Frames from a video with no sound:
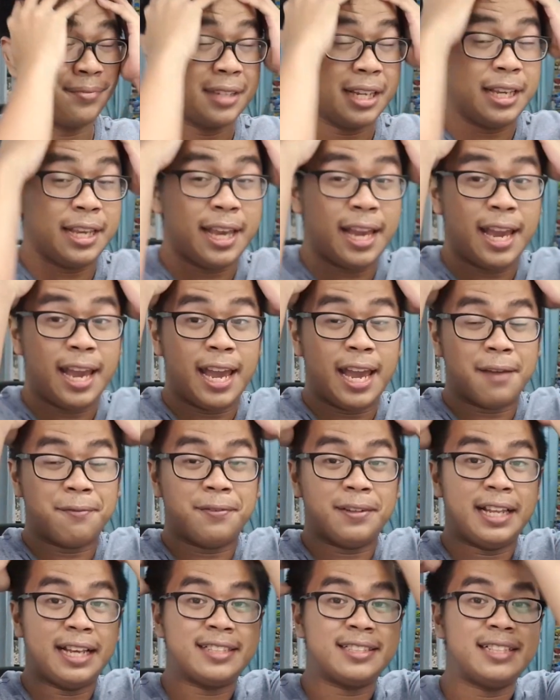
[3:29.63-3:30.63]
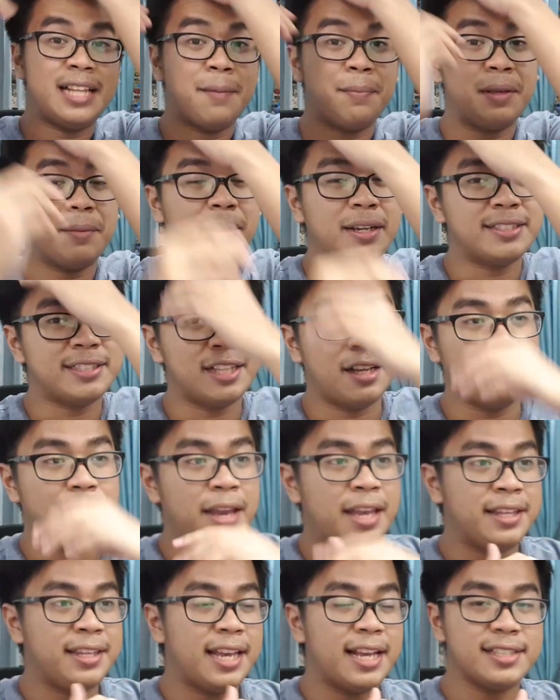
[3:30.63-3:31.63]
Yeah, I feel like slapping myself.
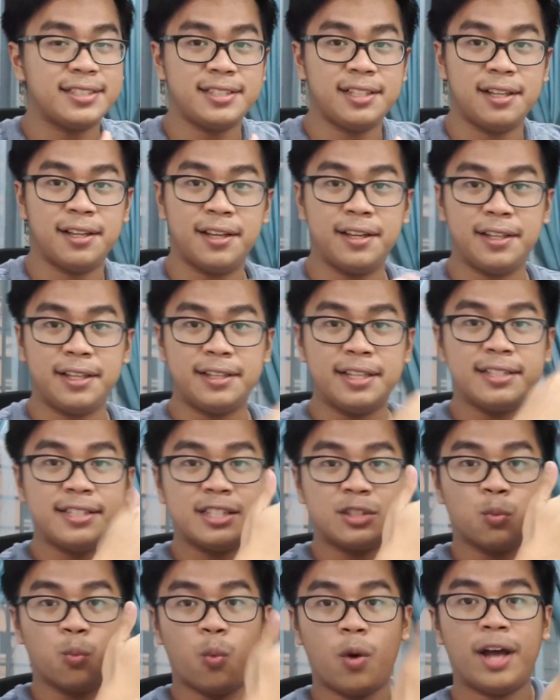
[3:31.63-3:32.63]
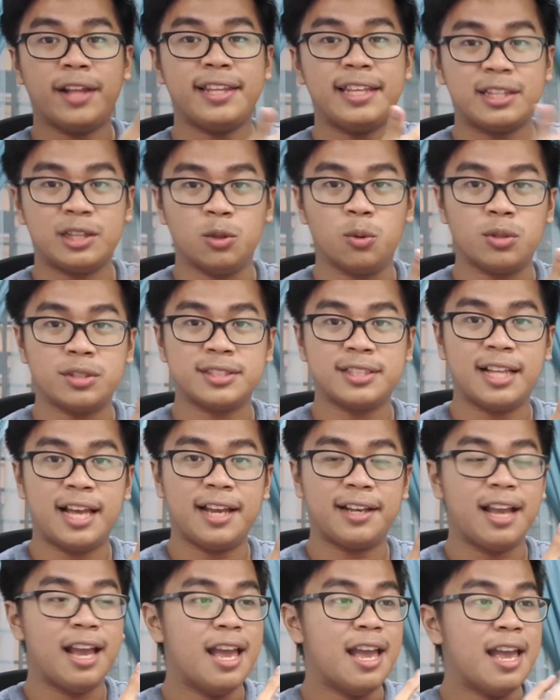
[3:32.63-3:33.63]
And yes, this is what it looks
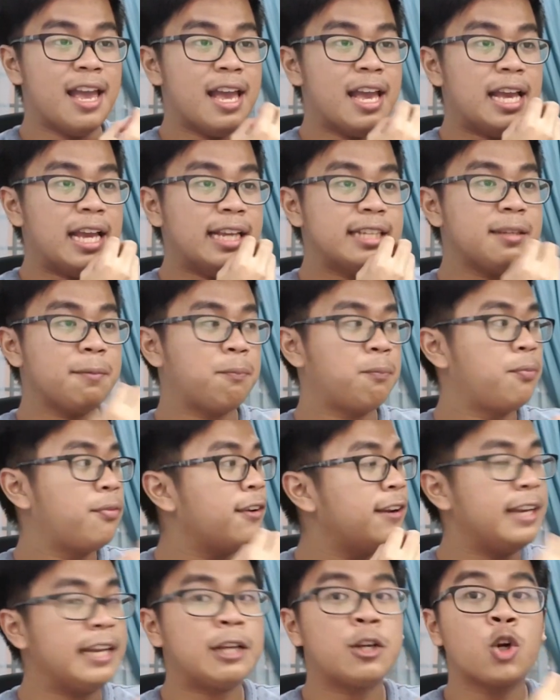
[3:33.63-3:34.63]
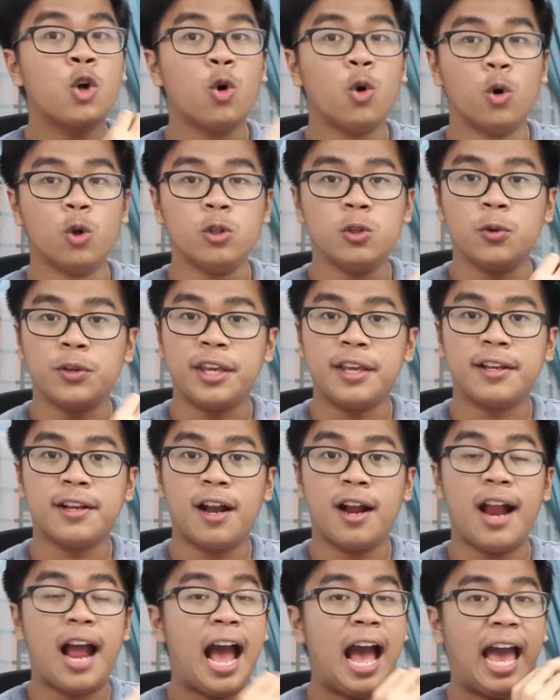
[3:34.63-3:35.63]
like. It's a pretty cool looking
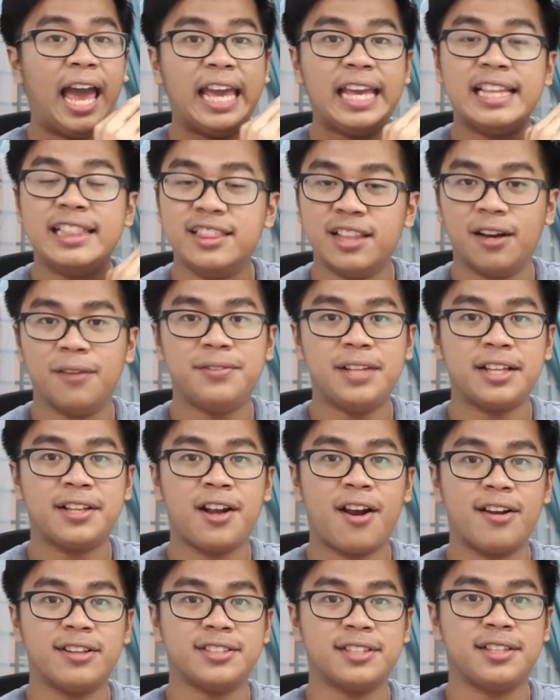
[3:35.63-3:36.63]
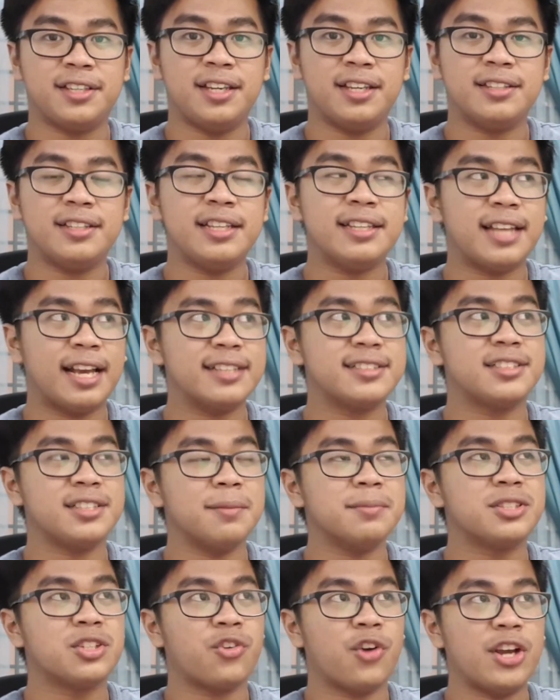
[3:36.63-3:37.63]
car. I love that car as a kid. It has
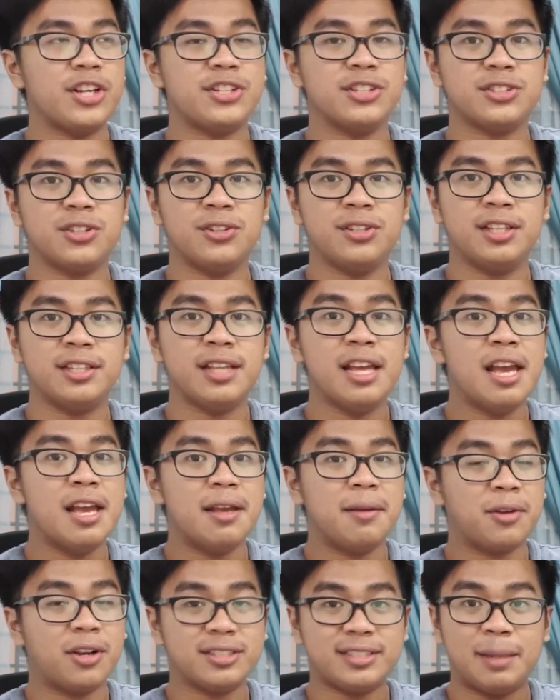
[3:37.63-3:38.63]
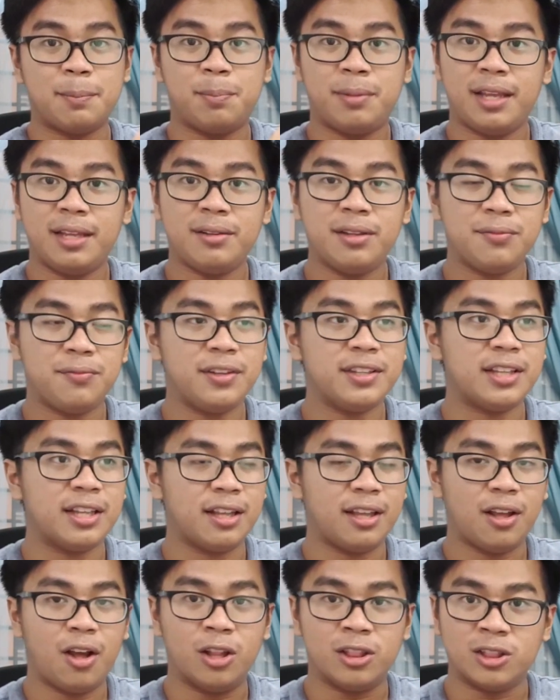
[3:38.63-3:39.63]
some scratches on it because I played with it
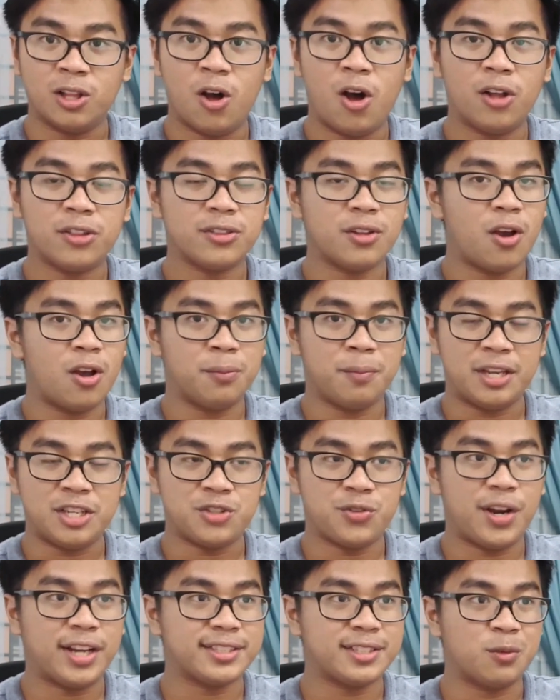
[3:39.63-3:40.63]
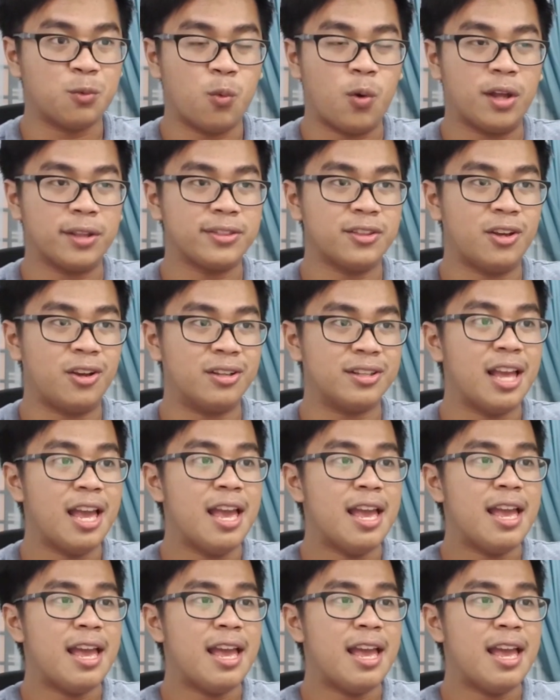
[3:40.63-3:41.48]
a lot on my tracks and whatnot.